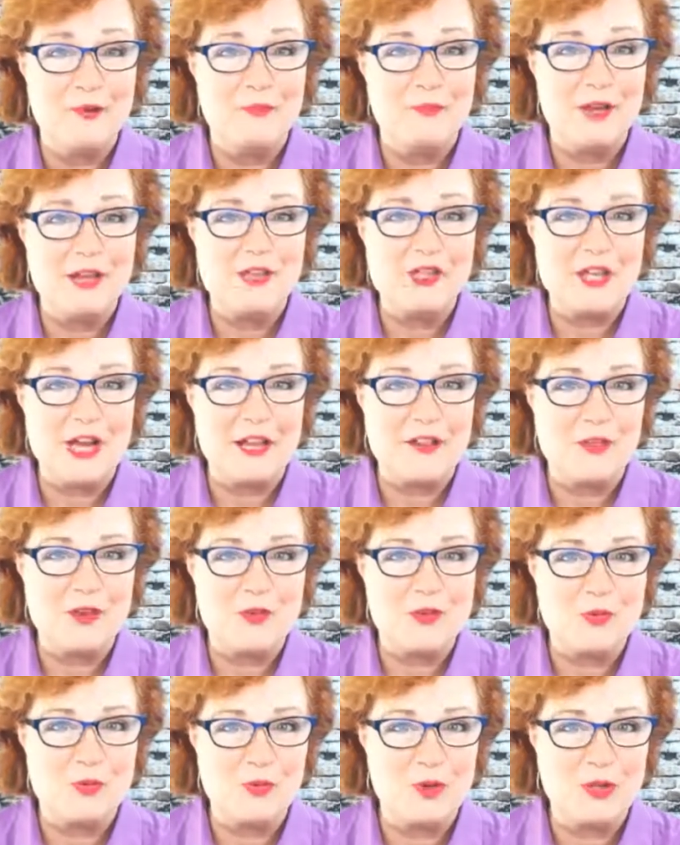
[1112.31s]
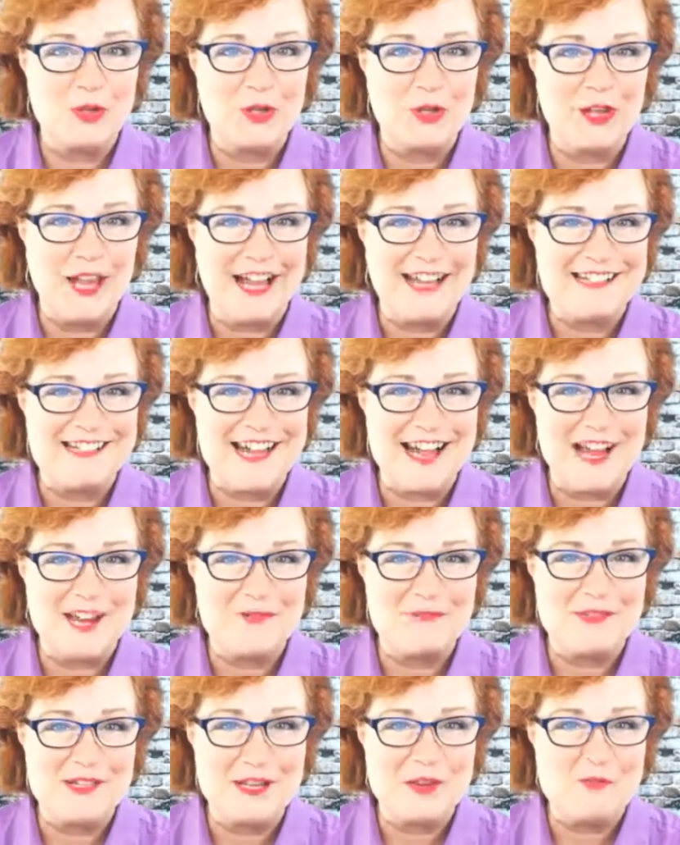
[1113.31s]
But check those world clock
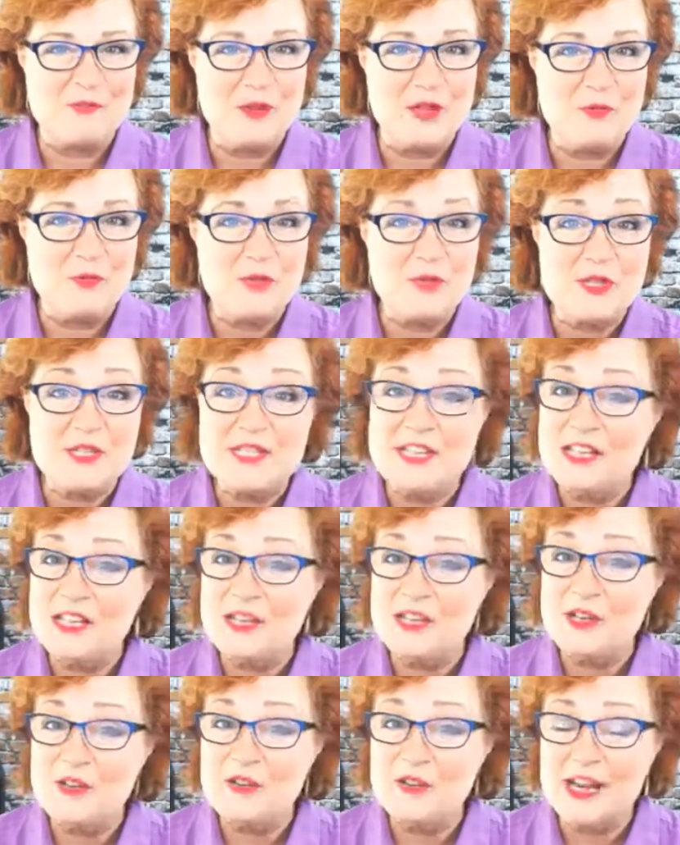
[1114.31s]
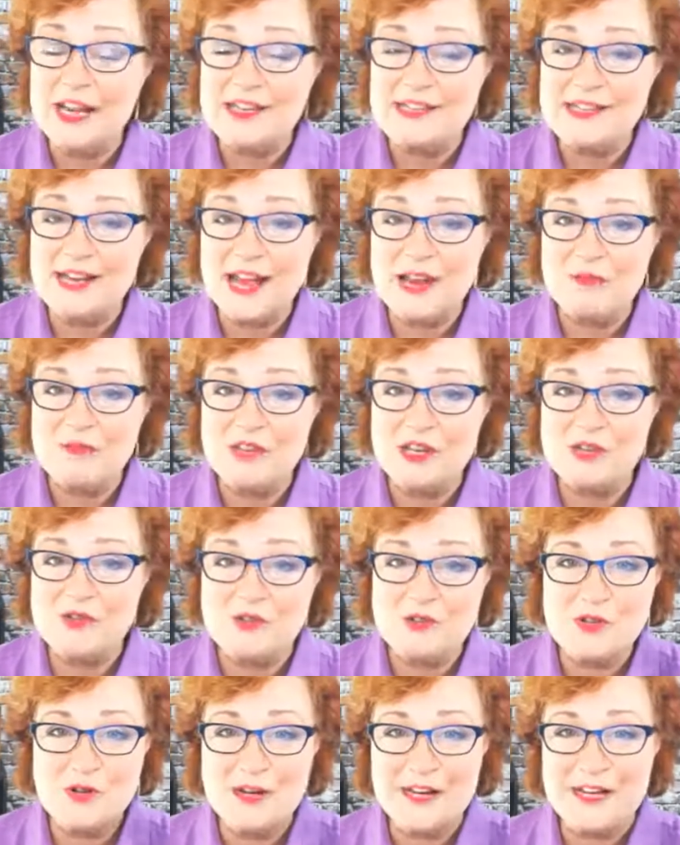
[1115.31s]
times, and we will see you next time. Thanks
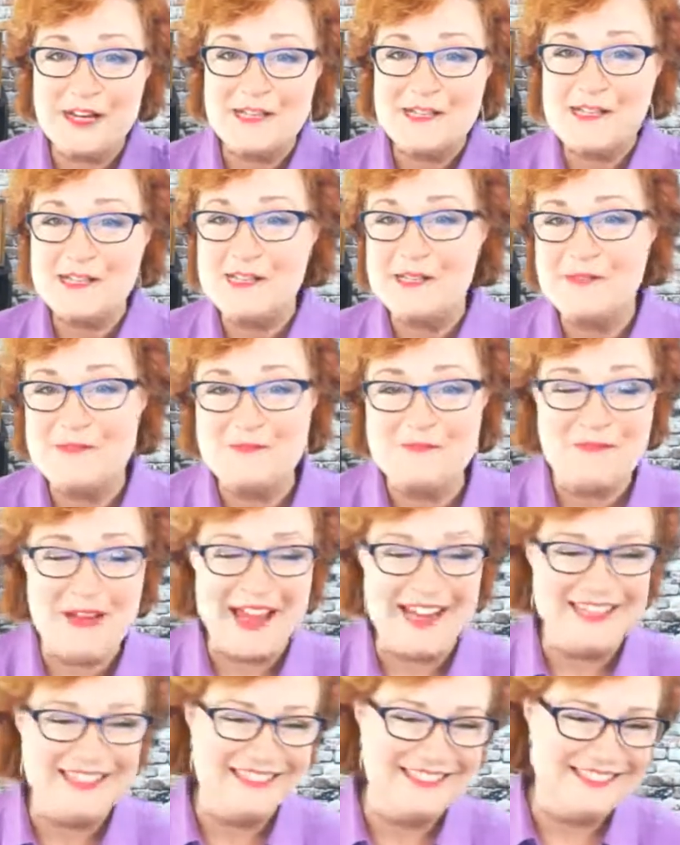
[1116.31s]
for joining us. Bye.